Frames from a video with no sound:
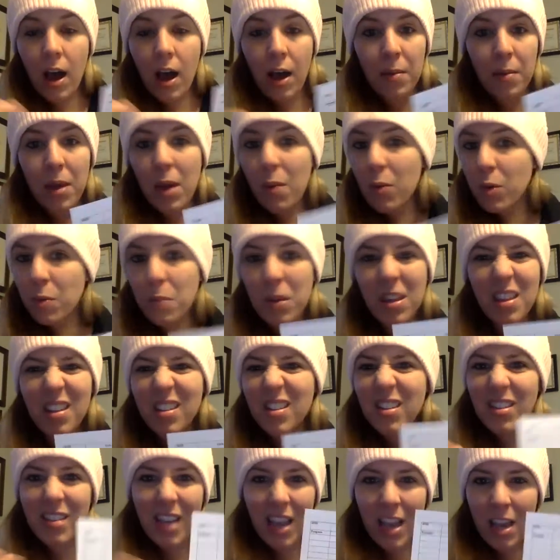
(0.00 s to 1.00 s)
It would be the
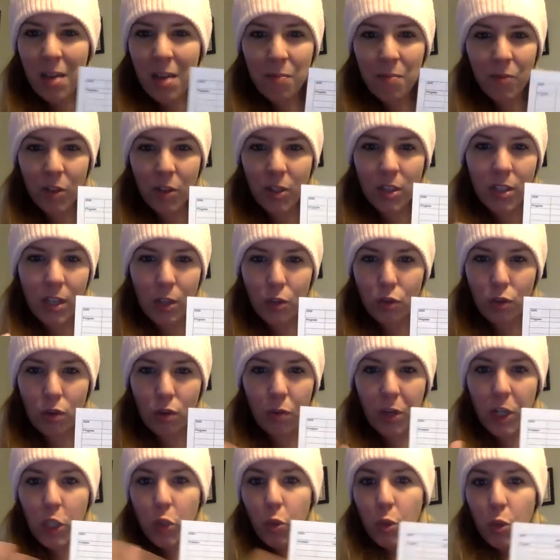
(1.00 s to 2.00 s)
same for Central
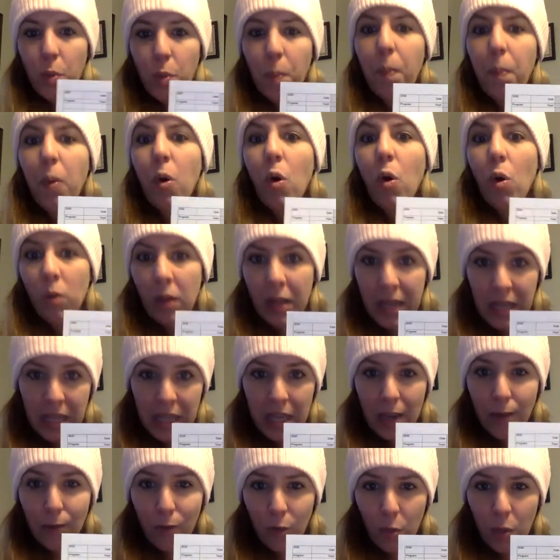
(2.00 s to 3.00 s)
Reach with pulling
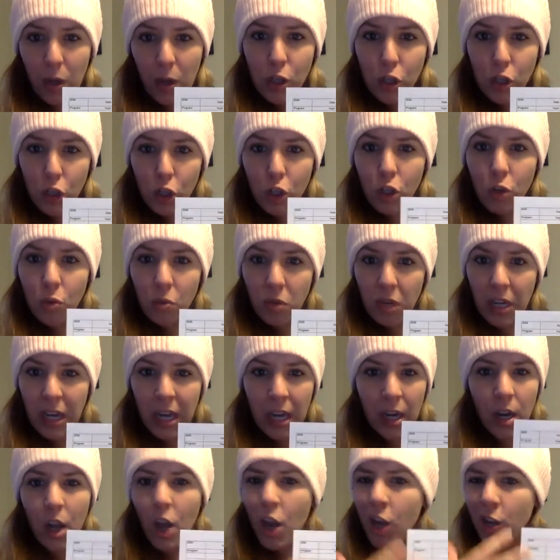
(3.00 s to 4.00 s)
the information you
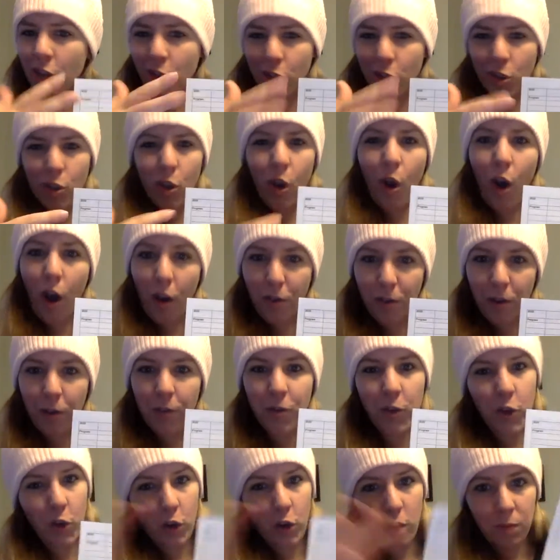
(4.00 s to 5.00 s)
need just off of
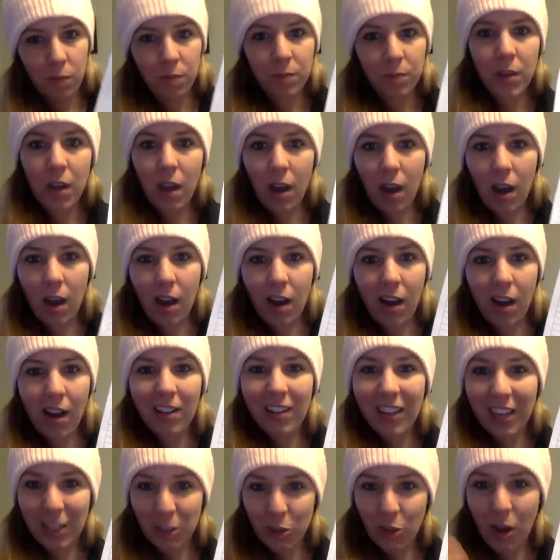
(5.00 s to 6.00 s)
your
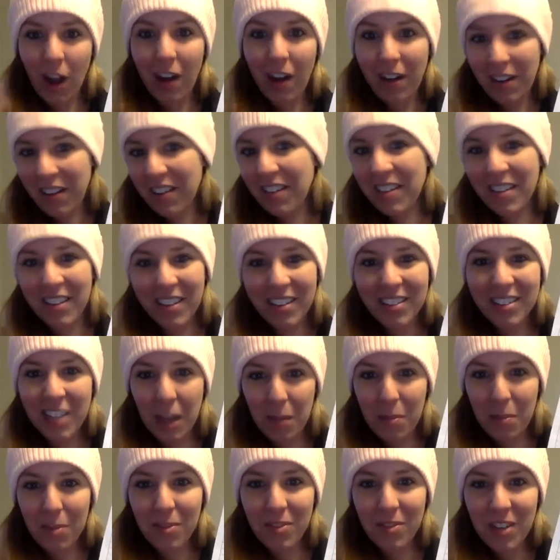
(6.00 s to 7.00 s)
electronic type
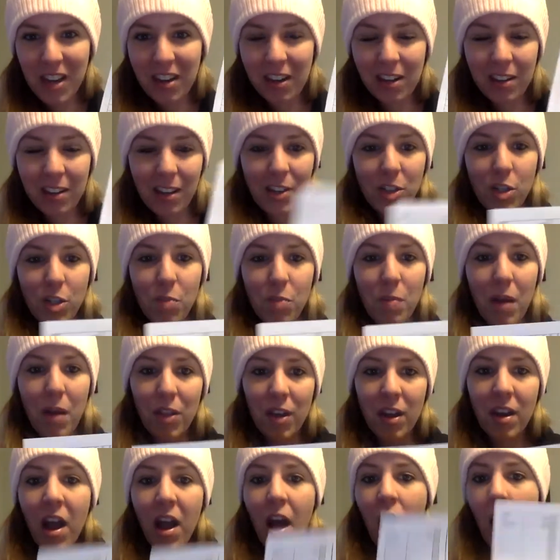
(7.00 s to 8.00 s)
of data collection
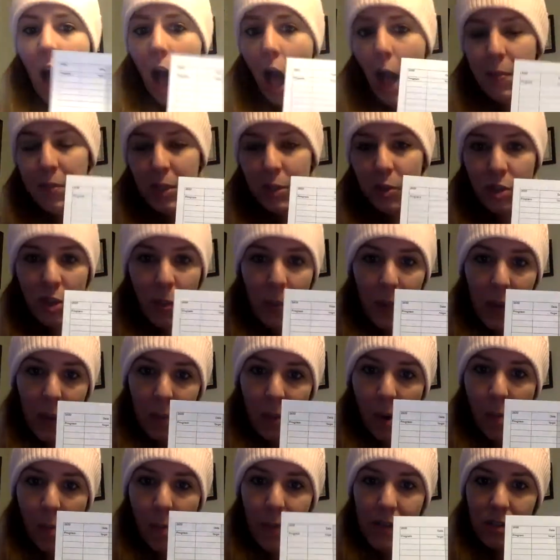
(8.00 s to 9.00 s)
method. I'm going to use the paper
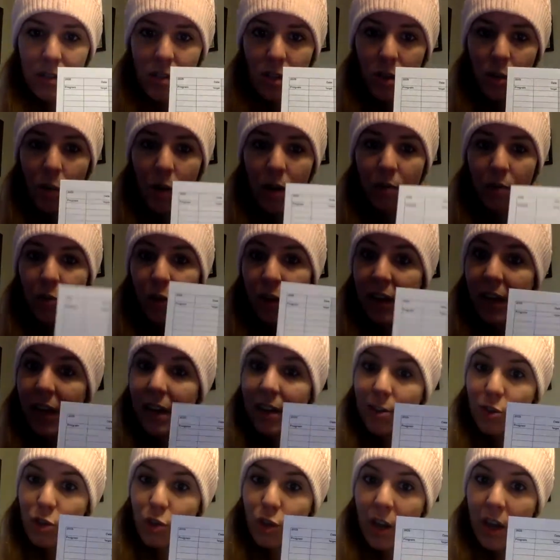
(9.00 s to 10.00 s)
and pencil one for
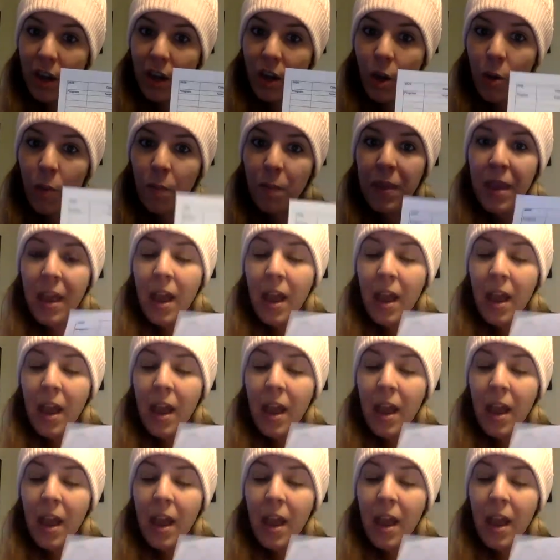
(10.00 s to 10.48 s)
each kiddo.